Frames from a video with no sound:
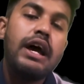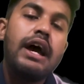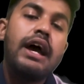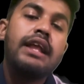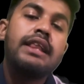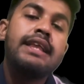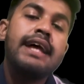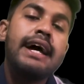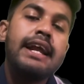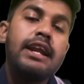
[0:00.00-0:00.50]

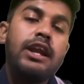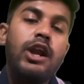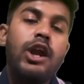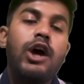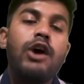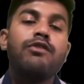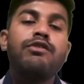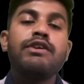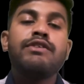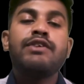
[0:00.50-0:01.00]
then
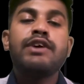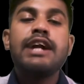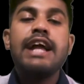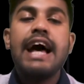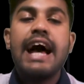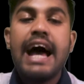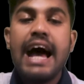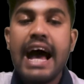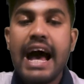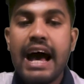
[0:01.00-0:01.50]
we would
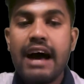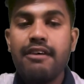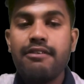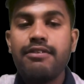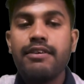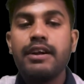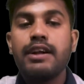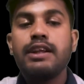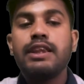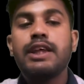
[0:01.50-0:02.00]
have
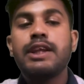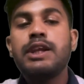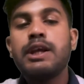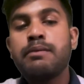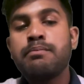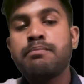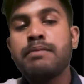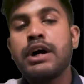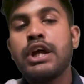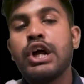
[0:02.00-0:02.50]
the
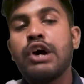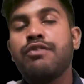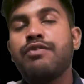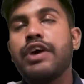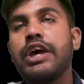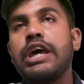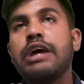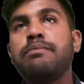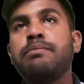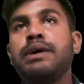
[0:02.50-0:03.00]
number of
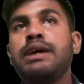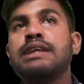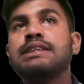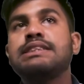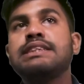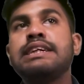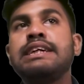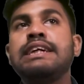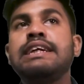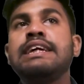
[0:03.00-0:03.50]
A, B,
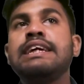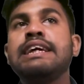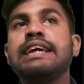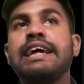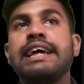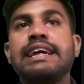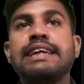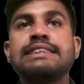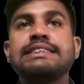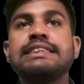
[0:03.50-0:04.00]
C, D,
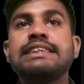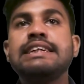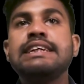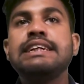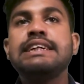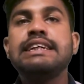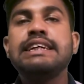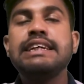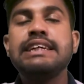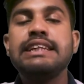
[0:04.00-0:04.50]
A, C,
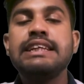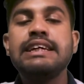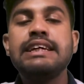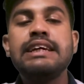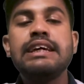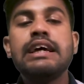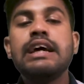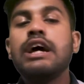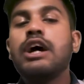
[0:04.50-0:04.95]
D, D,